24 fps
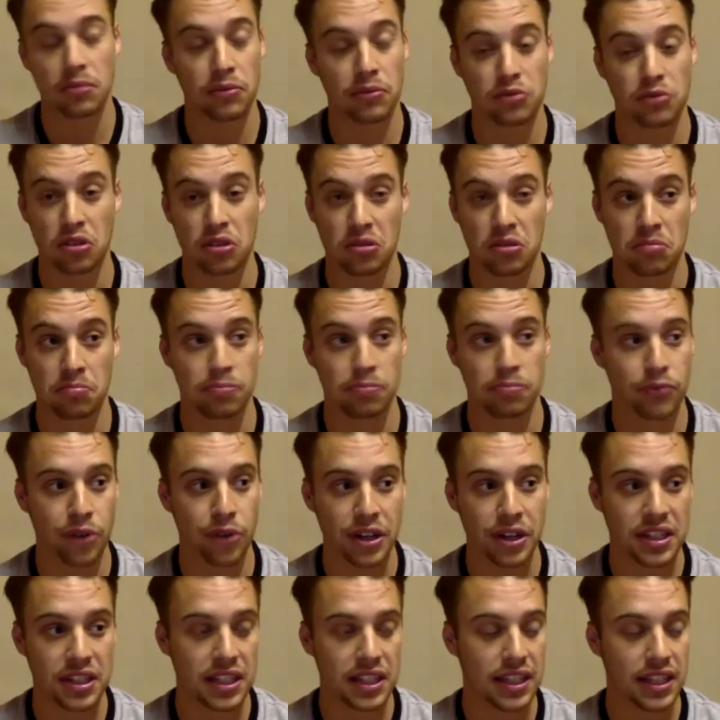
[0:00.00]
with just
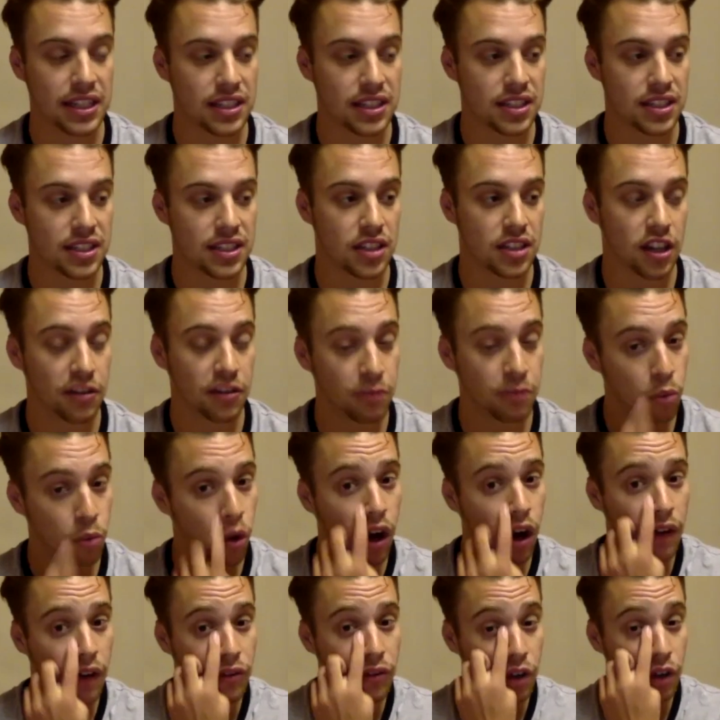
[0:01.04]
free tickets and stuff.
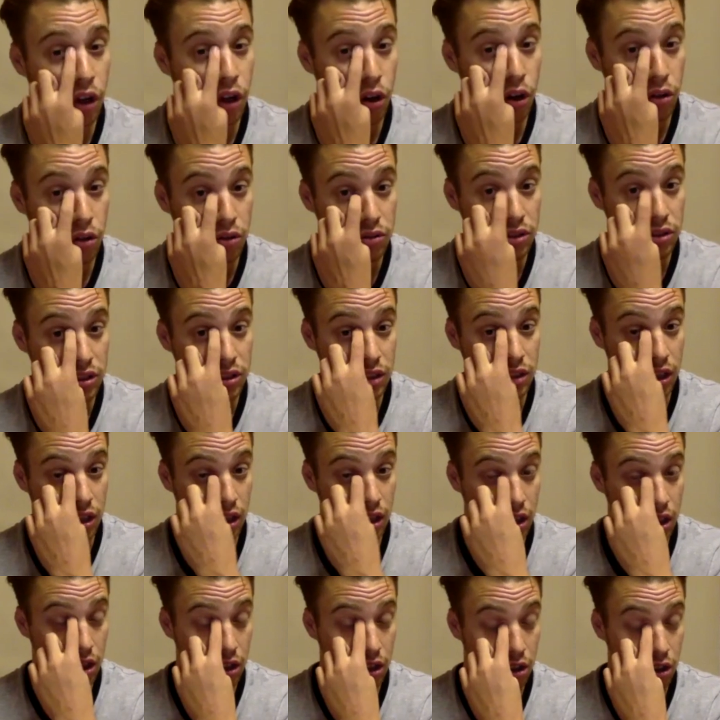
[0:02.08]
What other
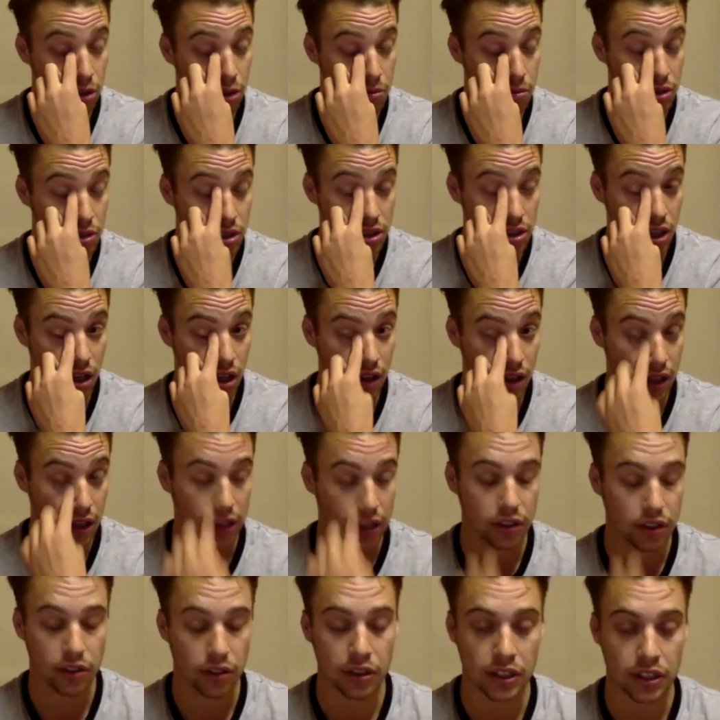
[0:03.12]
uh, options are
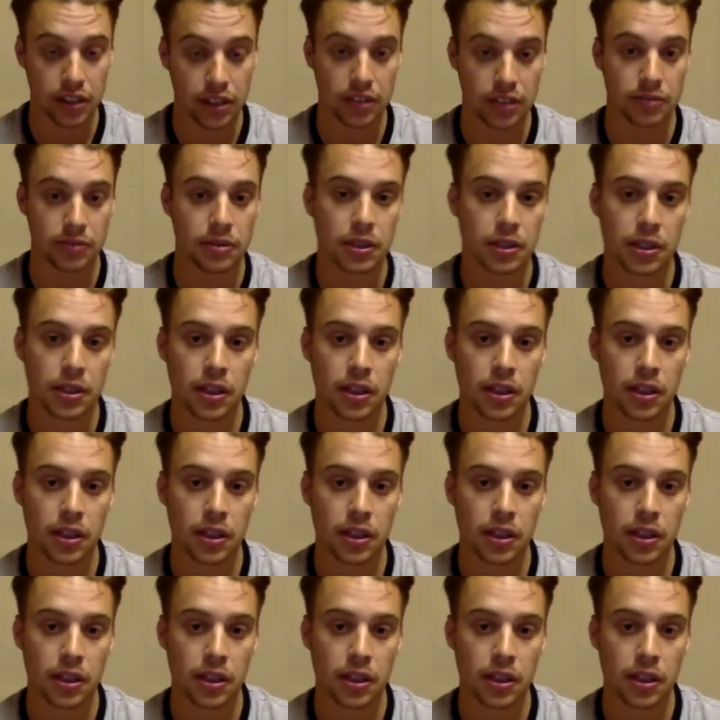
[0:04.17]
there? You reckon?